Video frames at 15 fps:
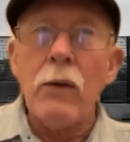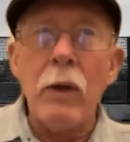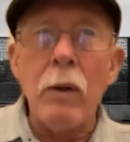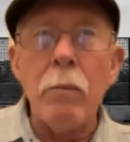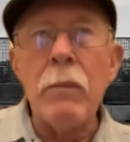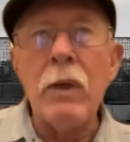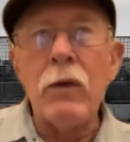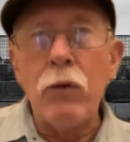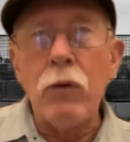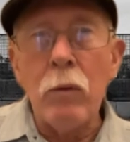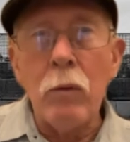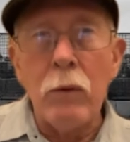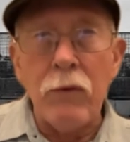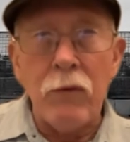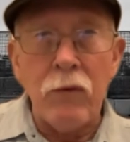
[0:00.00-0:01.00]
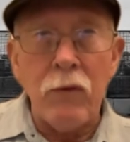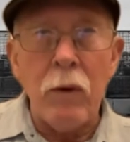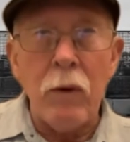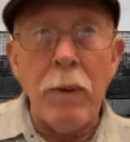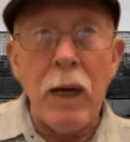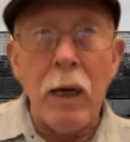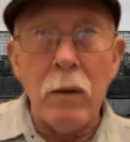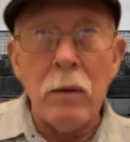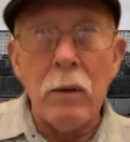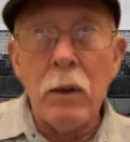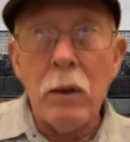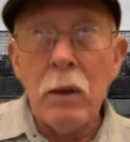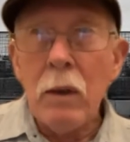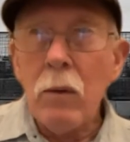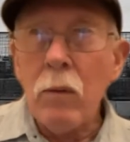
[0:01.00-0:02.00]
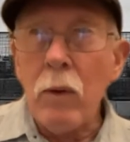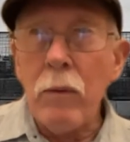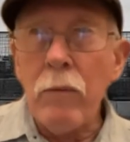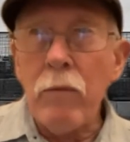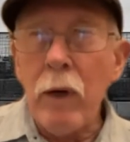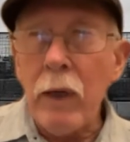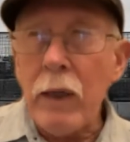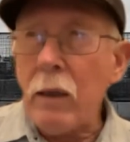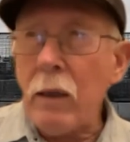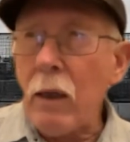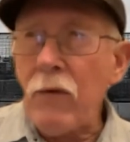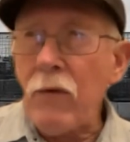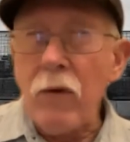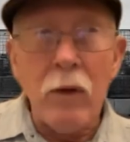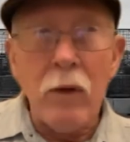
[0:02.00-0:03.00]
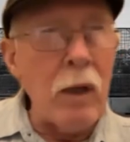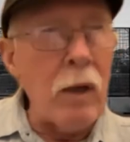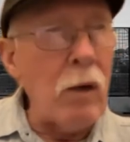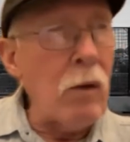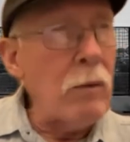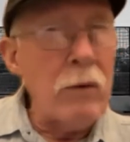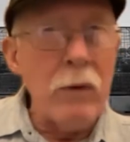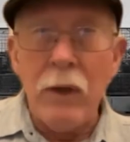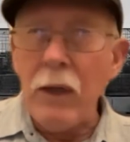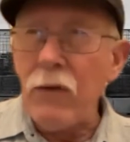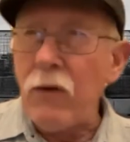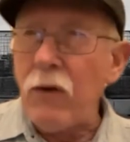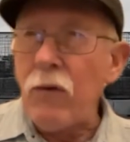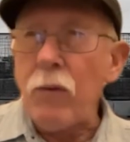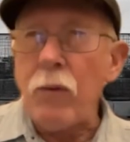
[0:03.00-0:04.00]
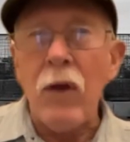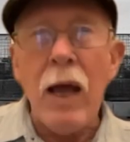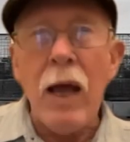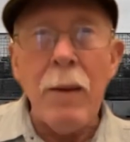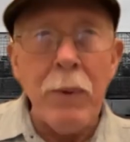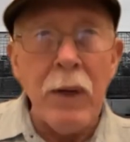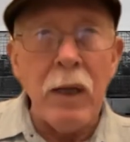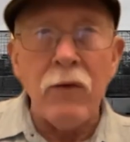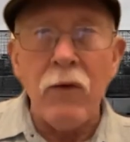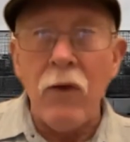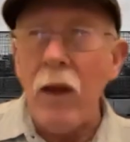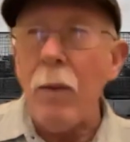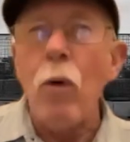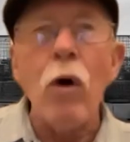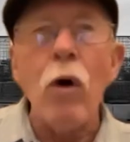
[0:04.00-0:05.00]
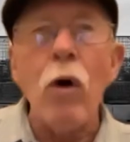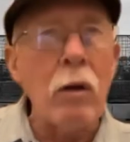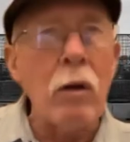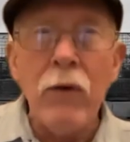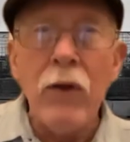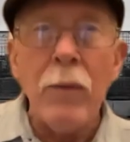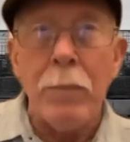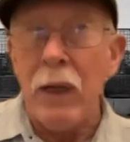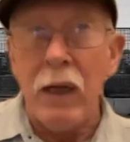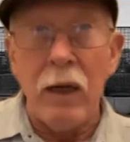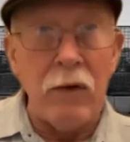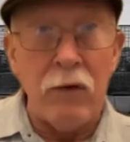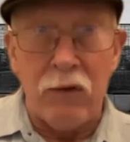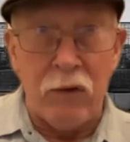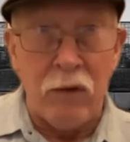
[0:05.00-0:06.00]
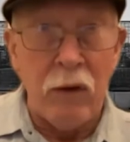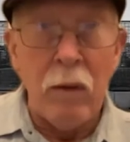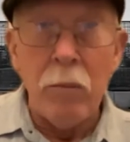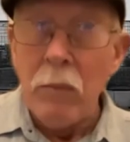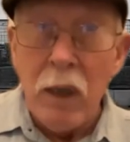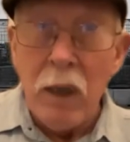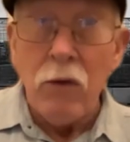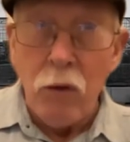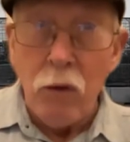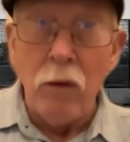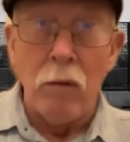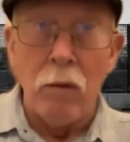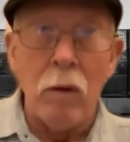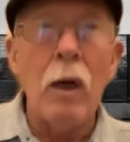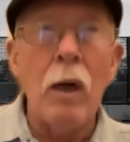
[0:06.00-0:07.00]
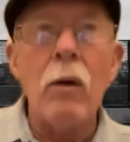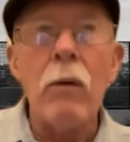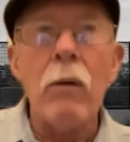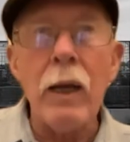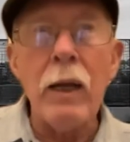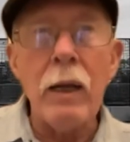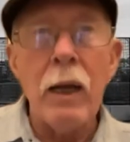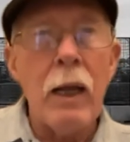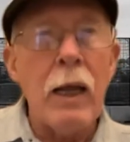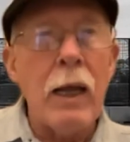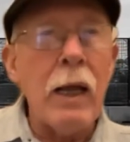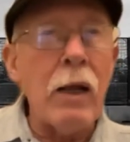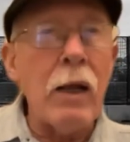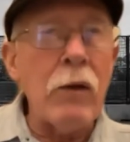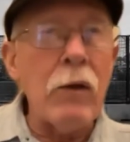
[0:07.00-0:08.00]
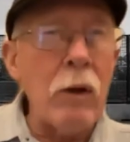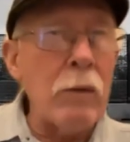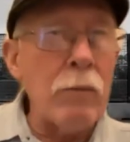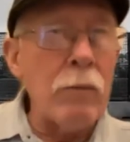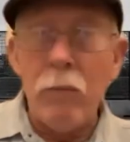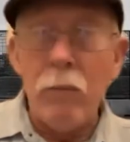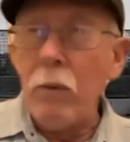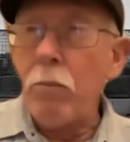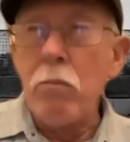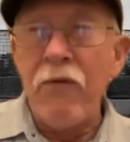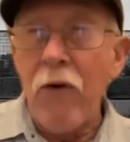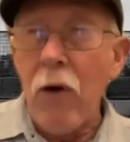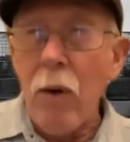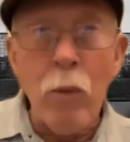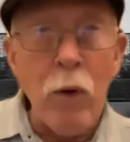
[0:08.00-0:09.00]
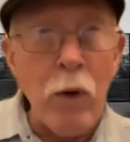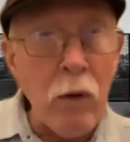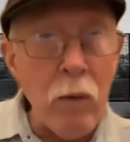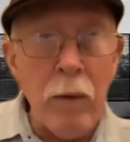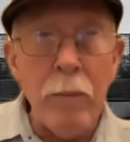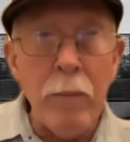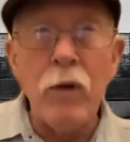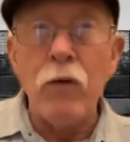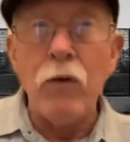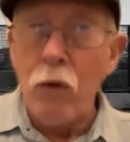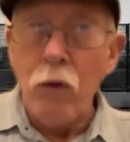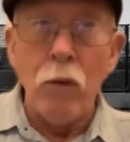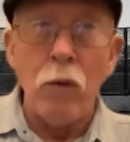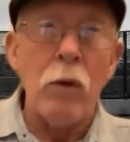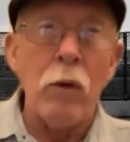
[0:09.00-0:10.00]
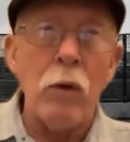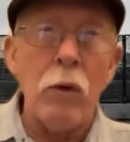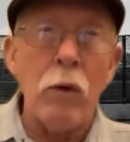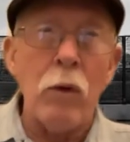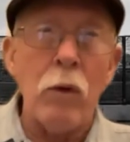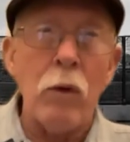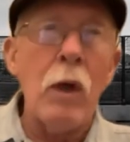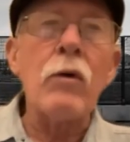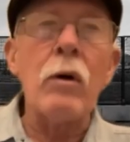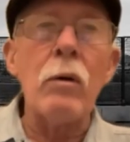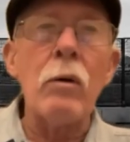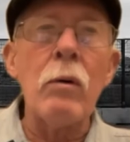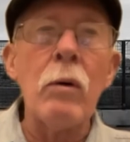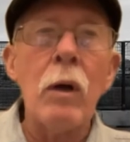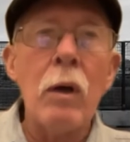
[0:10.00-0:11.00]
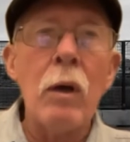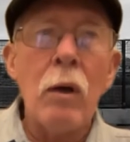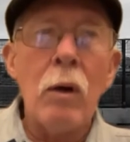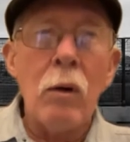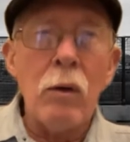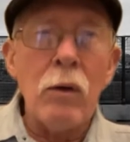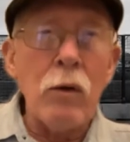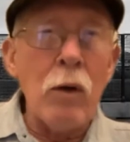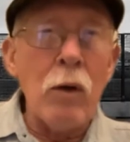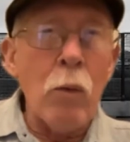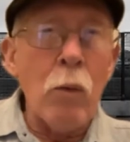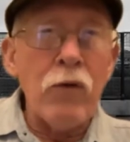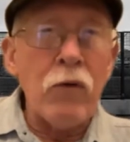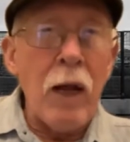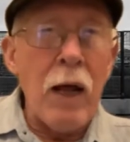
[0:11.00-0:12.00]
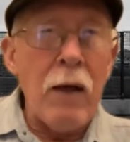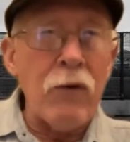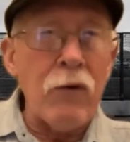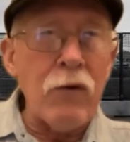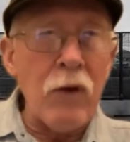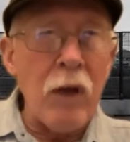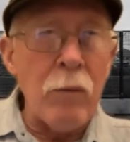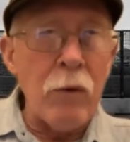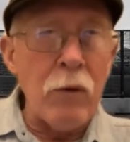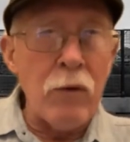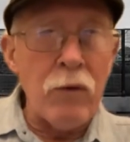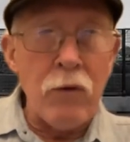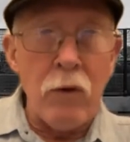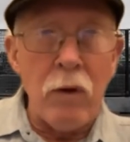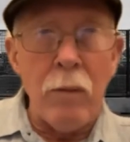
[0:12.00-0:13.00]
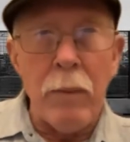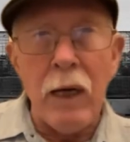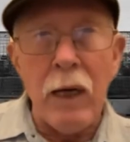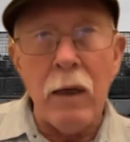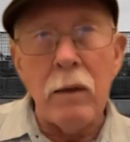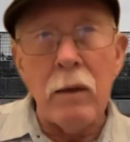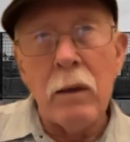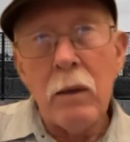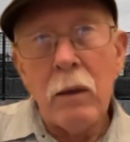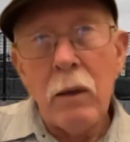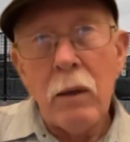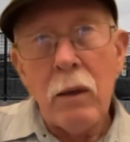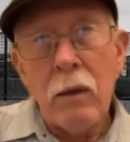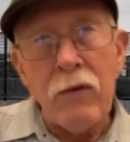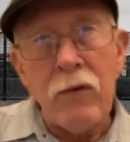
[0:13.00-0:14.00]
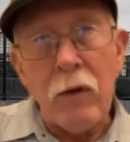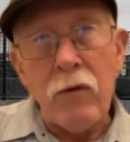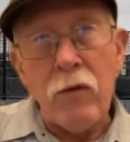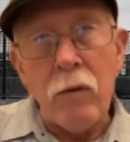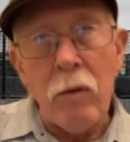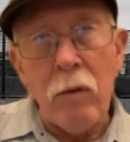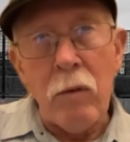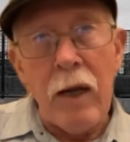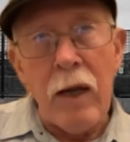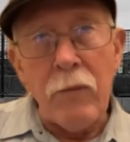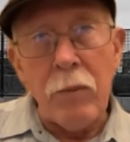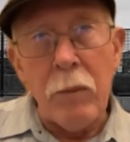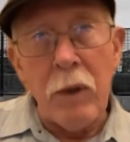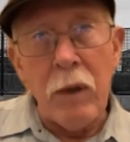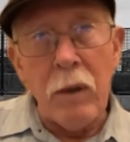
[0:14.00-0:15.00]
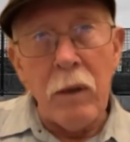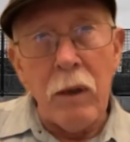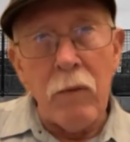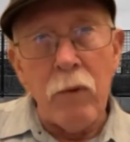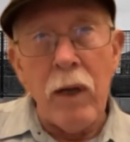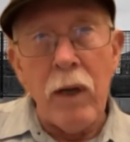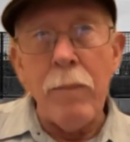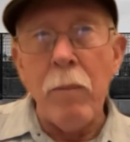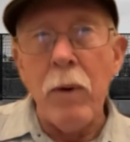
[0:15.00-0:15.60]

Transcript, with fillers: The Me Too is about when recognizing that that this was happening to them all over the place. Me too, right? And farm worker women too. So you know, we should have the same concern about sexual harassment and rape